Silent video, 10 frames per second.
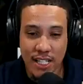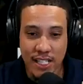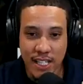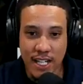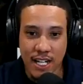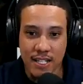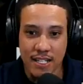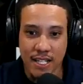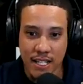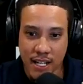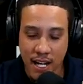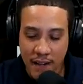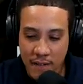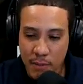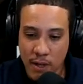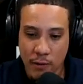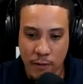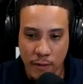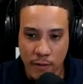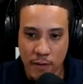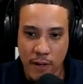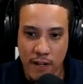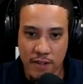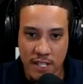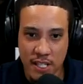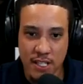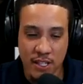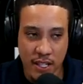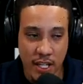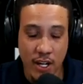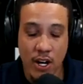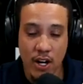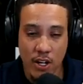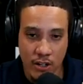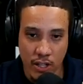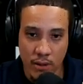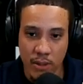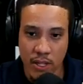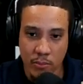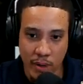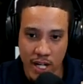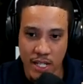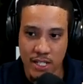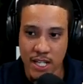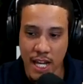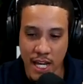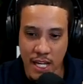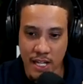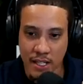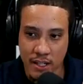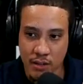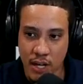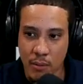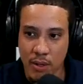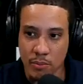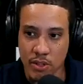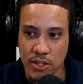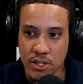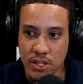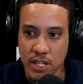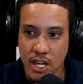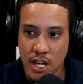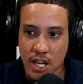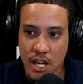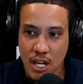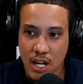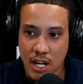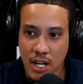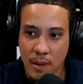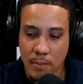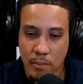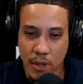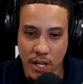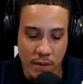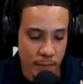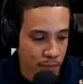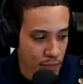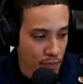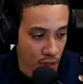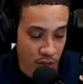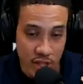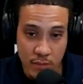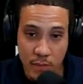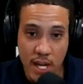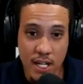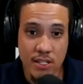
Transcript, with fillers: of dent guys, and after about 55, 60, they hurt. I mean, their body is aching. They do not want to push. Um, but you know, this so these